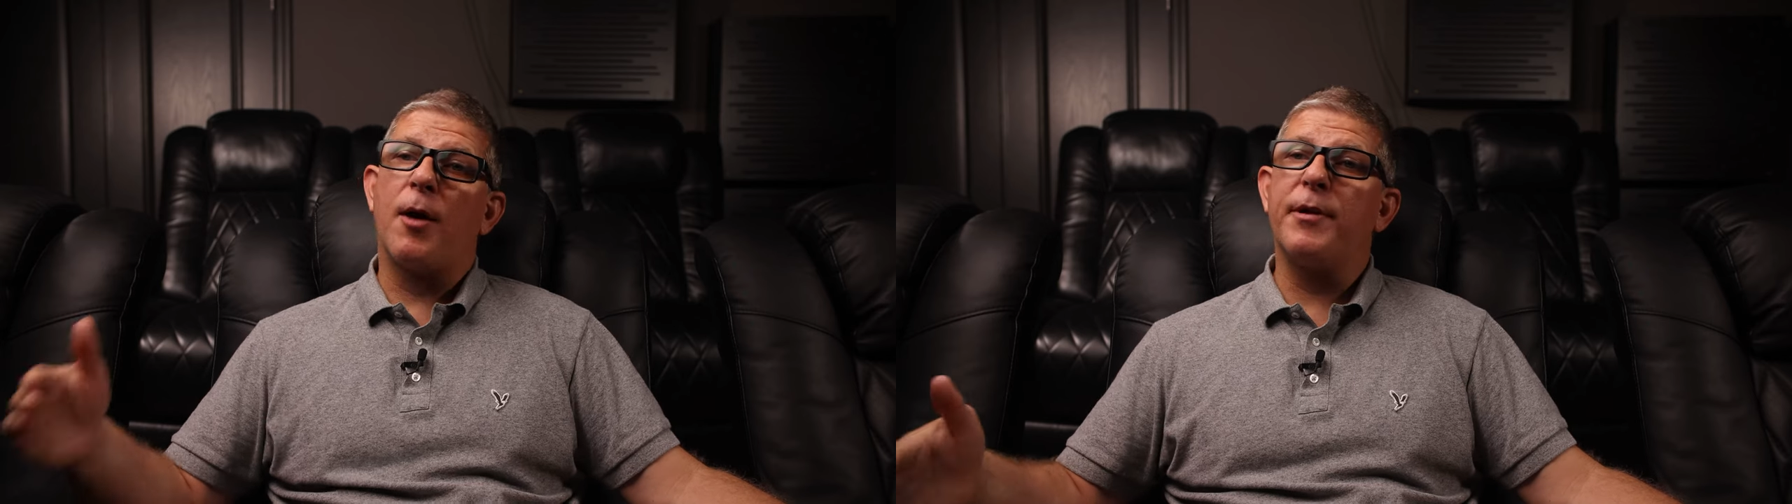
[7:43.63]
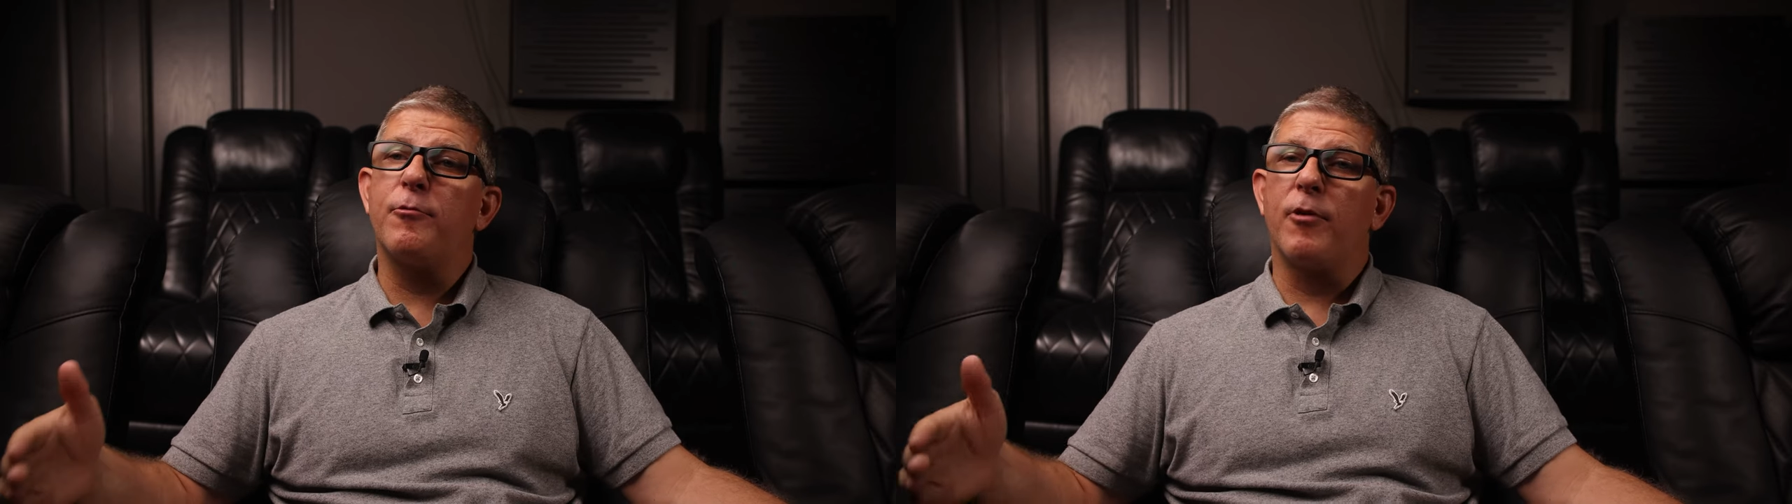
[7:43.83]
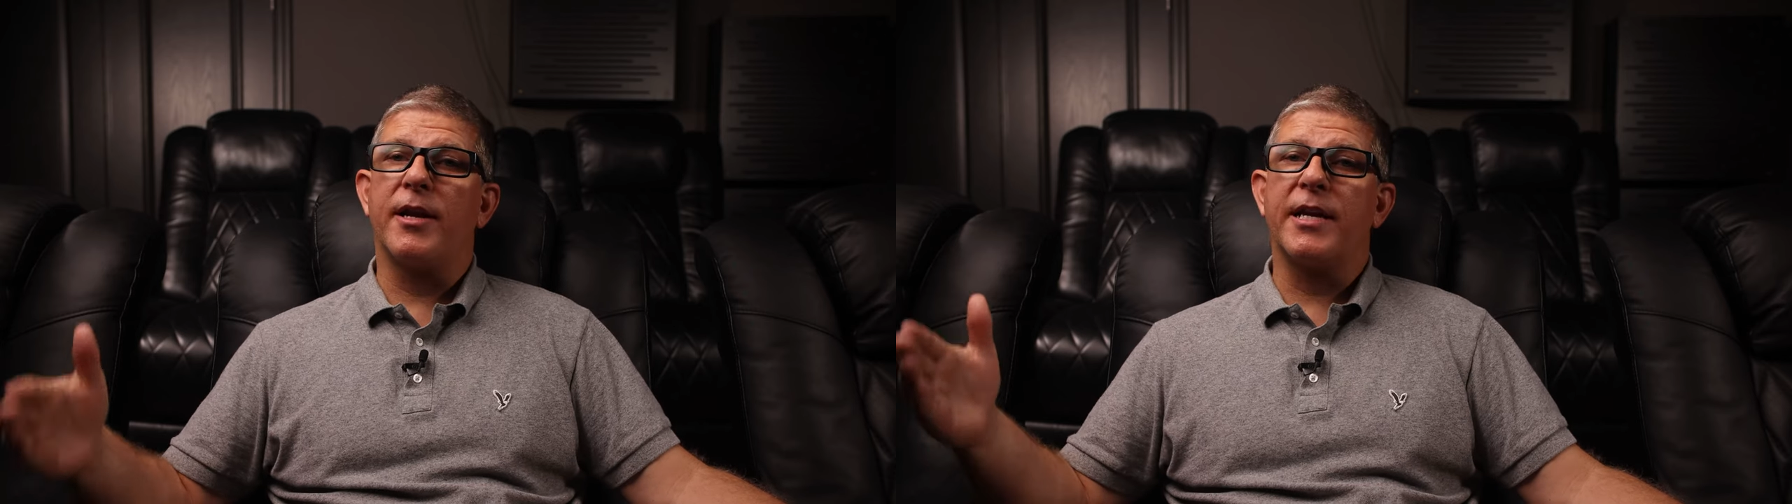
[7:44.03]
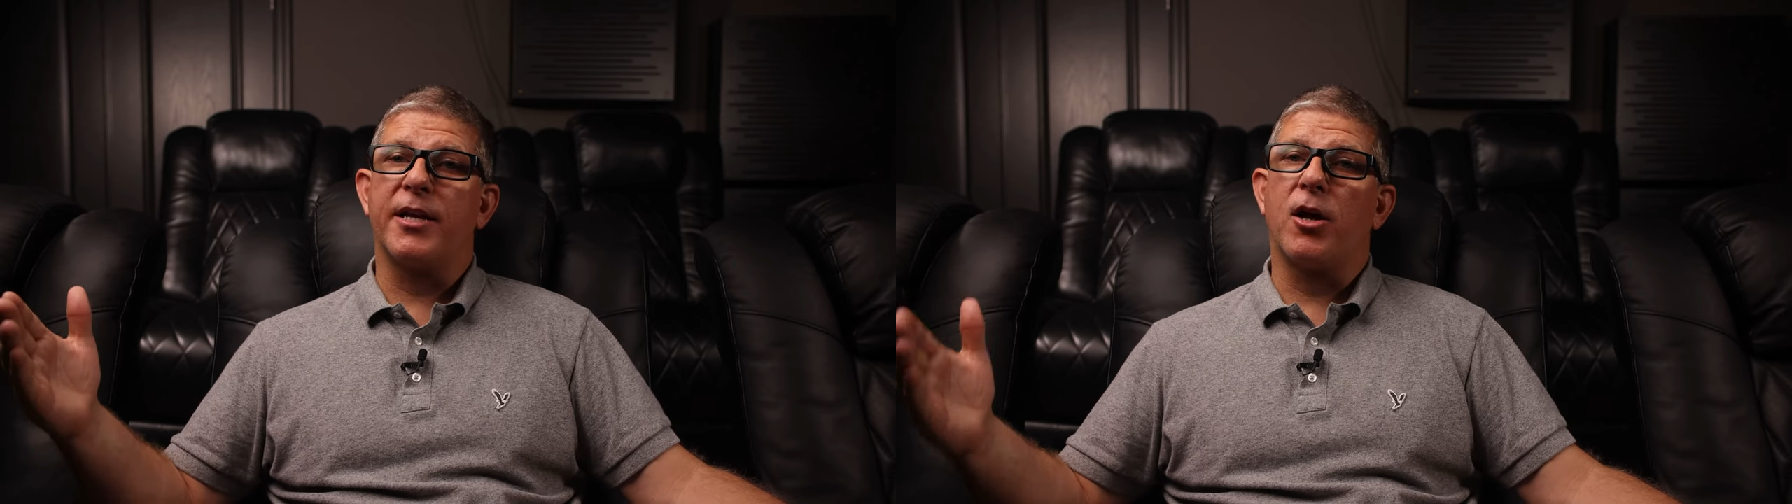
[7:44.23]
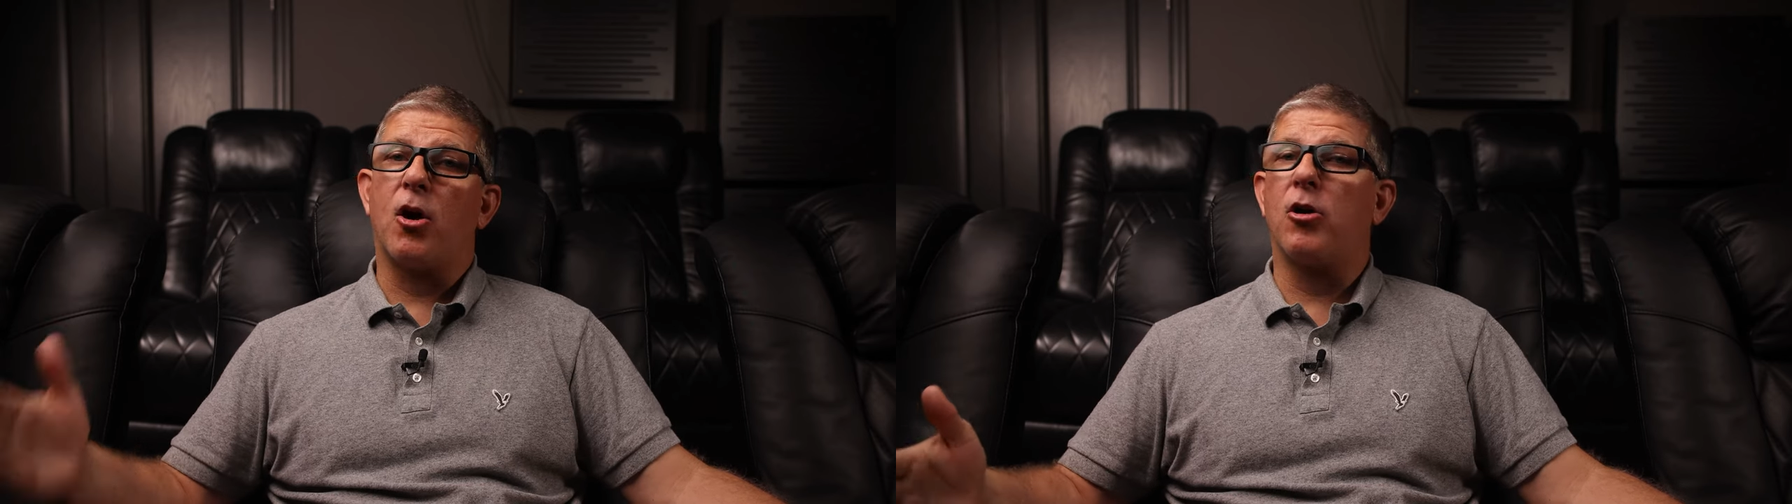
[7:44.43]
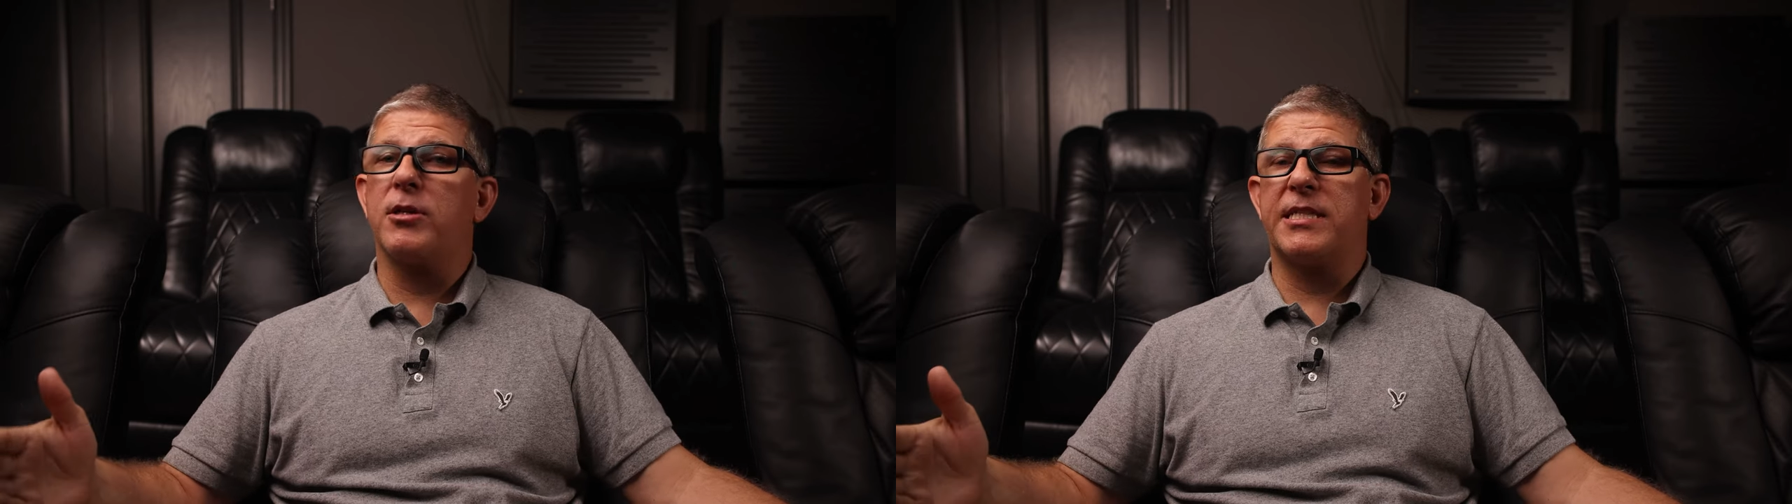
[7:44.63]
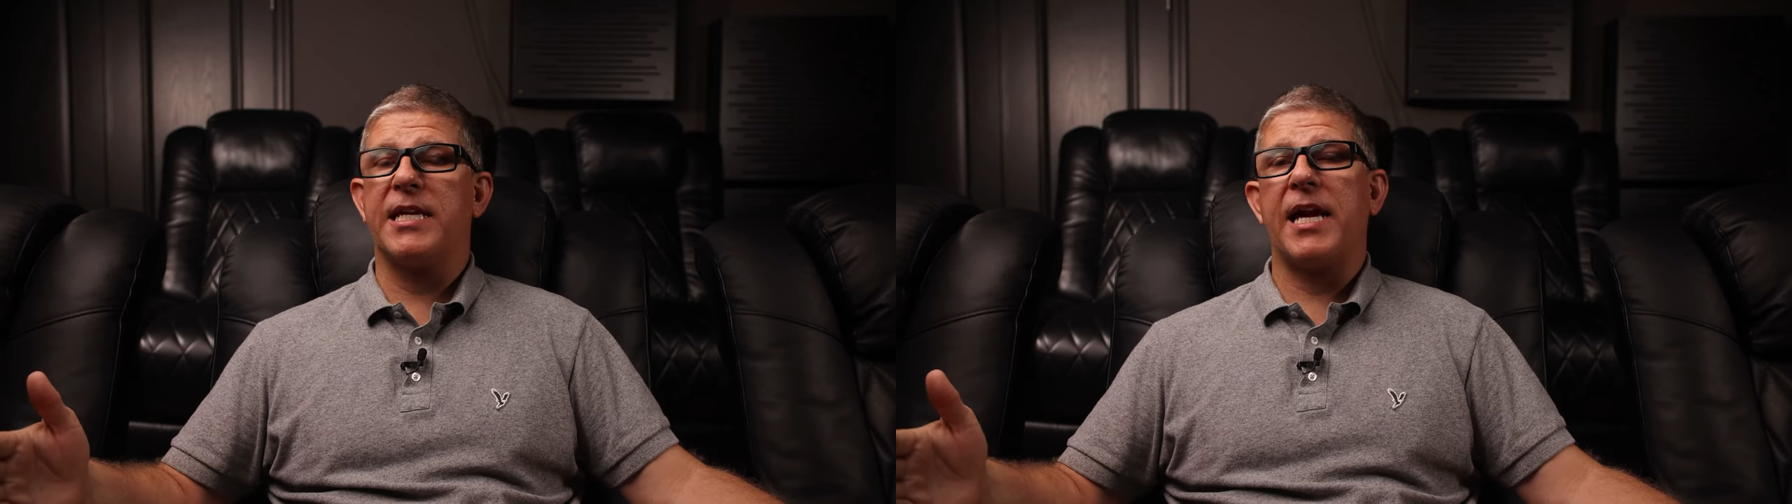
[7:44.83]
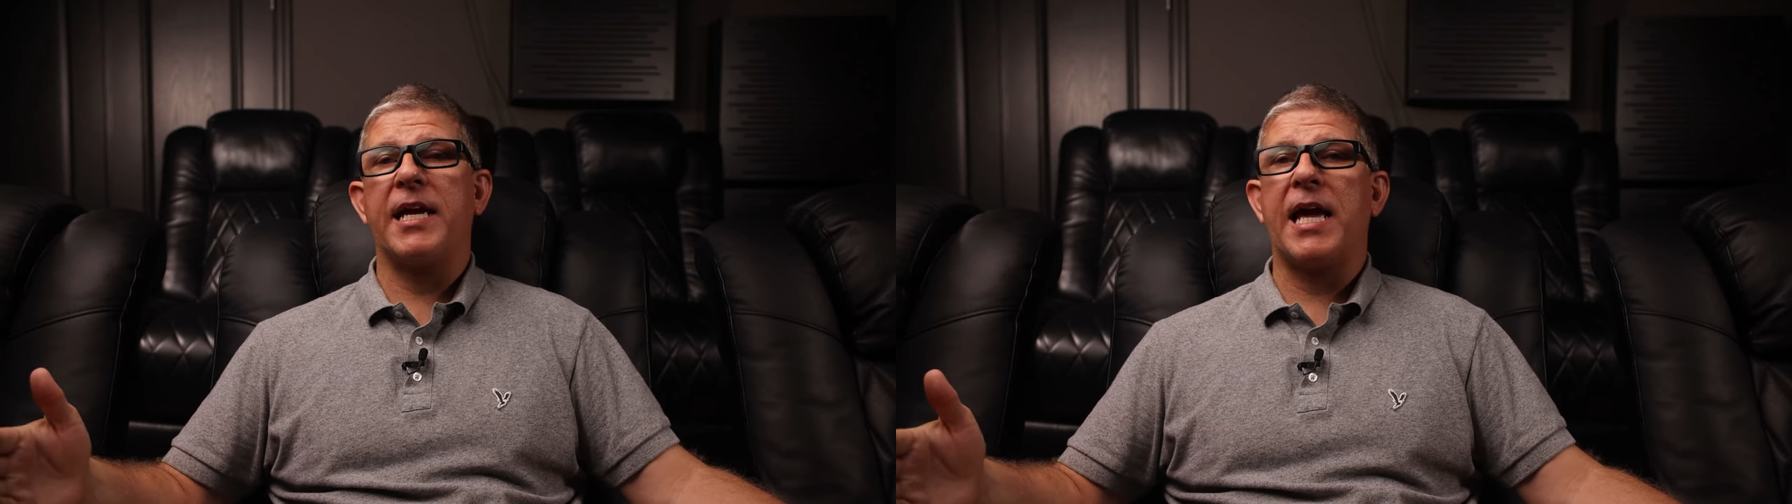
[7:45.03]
I'll be running an RCA